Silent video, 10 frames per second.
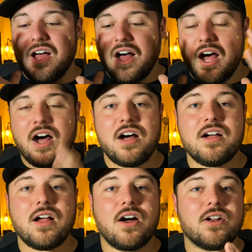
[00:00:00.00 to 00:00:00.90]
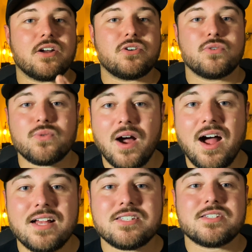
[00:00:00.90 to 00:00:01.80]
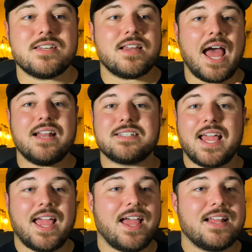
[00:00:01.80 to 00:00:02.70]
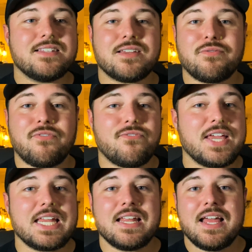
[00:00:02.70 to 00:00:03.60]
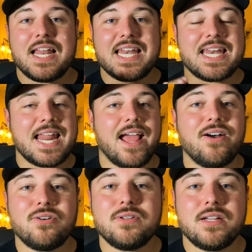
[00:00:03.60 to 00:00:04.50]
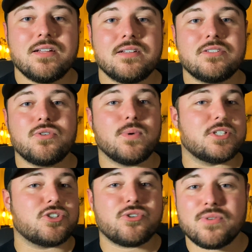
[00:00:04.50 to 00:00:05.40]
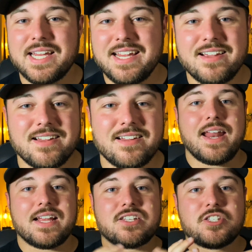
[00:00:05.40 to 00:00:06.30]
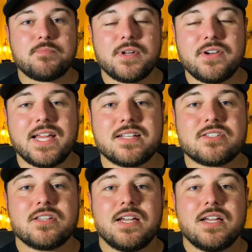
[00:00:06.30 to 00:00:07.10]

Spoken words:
hung on a cross, had his hands and feet nailed to a tree, and experienced